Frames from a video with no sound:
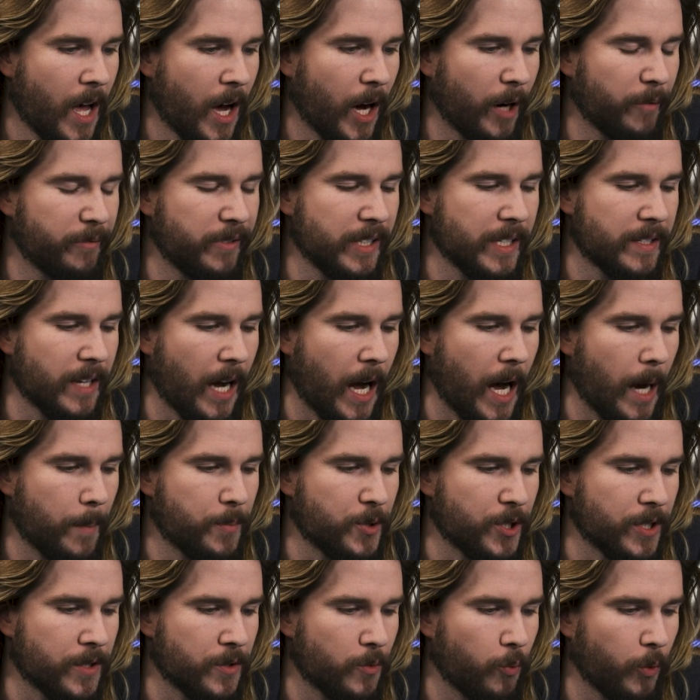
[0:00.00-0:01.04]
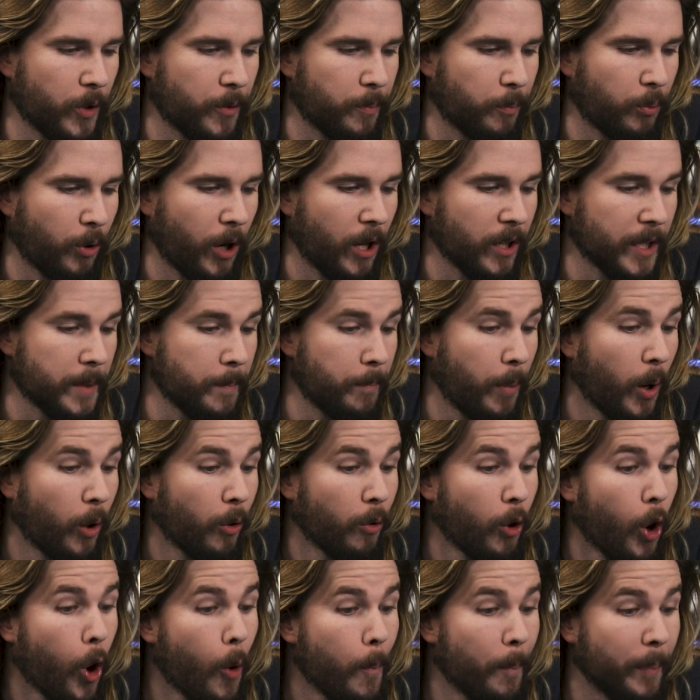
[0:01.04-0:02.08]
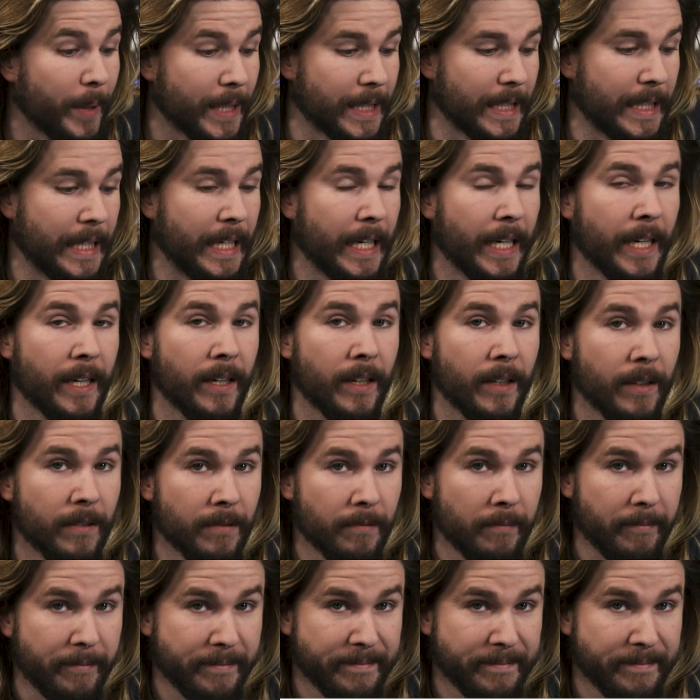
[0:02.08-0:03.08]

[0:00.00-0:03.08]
of these options with polypropylene.